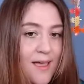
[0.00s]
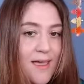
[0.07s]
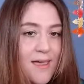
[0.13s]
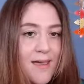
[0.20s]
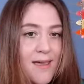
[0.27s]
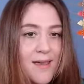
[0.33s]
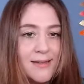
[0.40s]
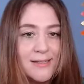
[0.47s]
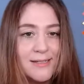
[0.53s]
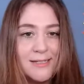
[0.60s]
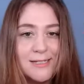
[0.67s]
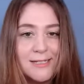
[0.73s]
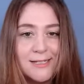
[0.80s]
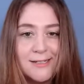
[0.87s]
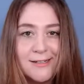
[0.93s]

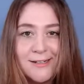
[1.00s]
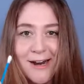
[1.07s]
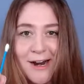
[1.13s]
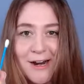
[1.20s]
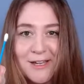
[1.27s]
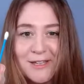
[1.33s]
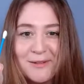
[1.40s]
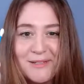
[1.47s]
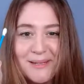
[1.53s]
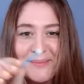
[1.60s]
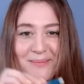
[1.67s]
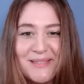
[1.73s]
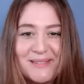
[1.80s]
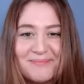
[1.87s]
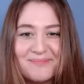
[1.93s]
And our
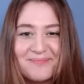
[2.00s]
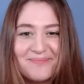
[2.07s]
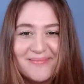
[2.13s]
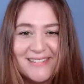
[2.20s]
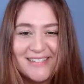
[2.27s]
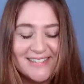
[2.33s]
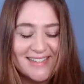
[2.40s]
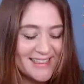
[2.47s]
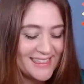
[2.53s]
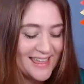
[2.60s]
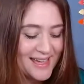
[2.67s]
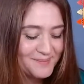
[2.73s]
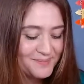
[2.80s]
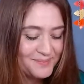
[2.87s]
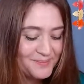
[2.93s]
Q-tips, just like
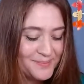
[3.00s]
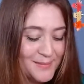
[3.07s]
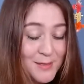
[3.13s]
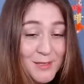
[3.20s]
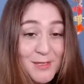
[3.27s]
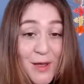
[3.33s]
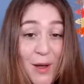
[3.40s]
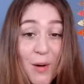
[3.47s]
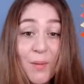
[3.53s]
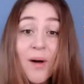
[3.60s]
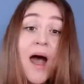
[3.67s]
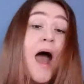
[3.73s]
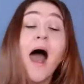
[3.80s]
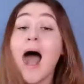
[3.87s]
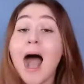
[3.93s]
that. So
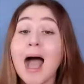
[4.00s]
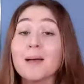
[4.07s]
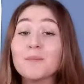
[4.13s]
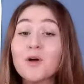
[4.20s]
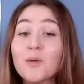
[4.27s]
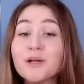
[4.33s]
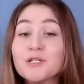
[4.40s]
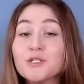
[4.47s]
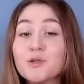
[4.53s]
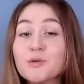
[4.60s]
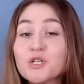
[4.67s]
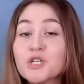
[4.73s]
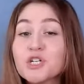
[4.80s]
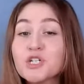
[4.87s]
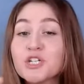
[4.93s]
I'm going to
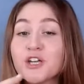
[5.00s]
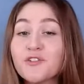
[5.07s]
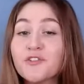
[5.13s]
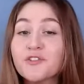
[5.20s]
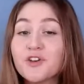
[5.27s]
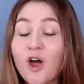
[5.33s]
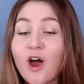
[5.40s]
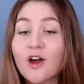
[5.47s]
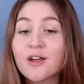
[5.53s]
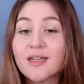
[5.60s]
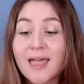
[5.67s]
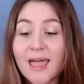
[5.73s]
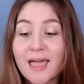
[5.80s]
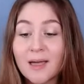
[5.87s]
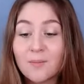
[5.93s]
shift our
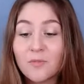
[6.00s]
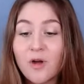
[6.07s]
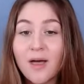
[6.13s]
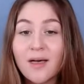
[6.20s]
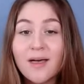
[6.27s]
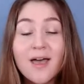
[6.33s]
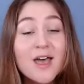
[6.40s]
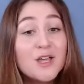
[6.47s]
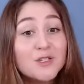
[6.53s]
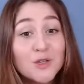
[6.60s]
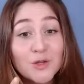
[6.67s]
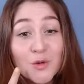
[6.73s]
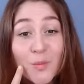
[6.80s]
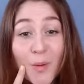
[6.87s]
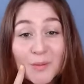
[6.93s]
camera so
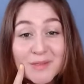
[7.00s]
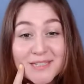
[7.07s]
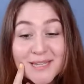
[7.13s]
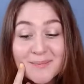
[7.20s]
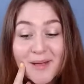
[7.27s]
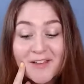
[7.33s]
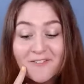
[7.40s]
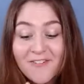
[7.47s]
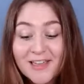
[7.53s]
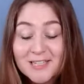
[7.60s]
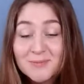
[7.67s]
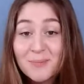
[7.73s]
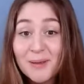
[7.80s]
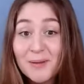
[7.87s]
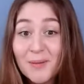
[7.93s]
you won't see my
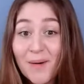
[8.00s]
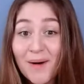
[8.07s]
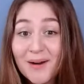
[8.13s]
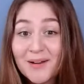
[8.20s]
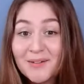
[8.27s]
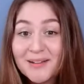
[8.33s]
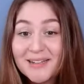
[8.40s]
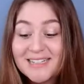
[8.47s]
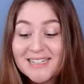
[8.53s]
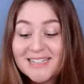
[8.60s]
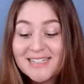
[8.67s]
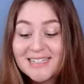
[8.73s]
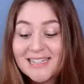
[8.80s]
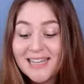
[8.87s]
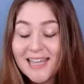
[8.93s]
face, but you are going to
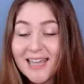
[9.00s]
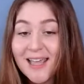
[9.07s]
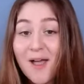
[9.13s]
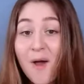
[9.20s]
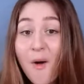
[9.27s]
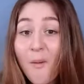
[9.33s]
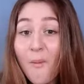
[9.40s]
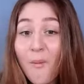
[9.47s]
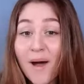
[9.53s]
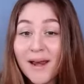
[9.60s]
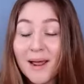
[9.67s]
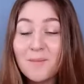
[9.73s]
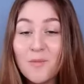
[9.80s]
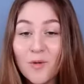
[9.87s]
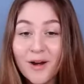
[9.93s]
see what
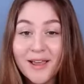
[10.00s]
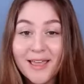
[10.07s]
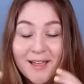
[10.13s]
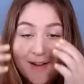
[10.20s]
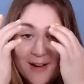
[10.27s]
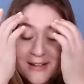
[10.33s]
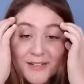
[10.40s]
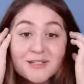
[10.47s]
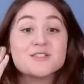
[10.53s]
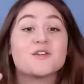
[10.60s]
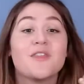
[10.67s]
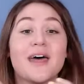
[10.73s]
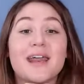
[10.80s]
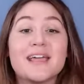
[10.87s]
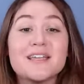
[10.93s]
I'm working on so
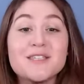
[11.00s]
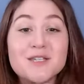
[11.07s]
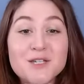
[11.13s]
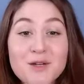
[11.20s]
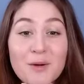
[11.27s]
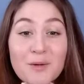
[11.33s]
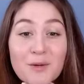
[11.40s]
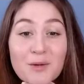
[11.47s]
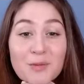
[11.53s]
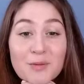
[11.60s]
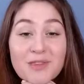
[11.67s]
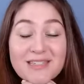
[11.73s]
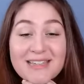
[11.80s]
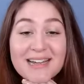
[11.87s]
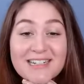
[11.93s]
that I can show you
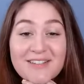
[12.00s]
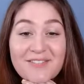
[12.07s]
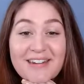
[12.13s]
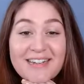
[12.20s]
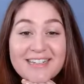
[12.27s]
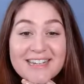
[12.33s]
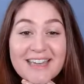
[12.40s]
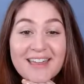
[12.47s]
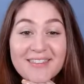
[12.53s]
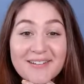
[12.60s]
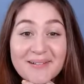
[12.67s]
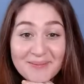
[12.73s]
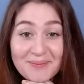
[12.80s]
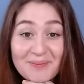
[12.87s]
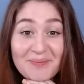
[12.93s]
through this activity
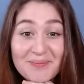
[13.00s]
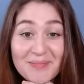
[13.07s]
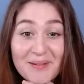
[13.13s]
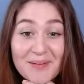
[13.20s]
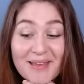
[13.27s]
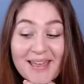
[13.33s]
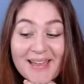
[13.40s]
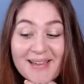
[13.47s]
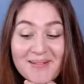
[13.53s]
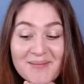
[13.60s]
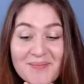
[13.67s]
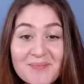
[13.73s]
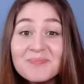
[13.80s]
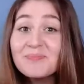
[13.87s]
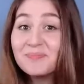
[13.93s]
together. Okay?
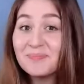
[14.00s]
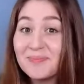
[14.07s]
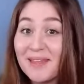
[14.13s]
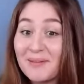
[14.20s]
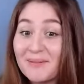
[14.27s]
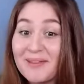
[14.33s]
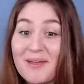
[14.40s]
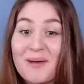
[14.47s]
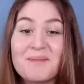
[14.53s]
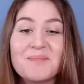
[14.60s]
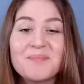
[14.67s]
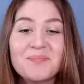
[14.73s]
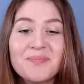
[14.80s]
Here we go.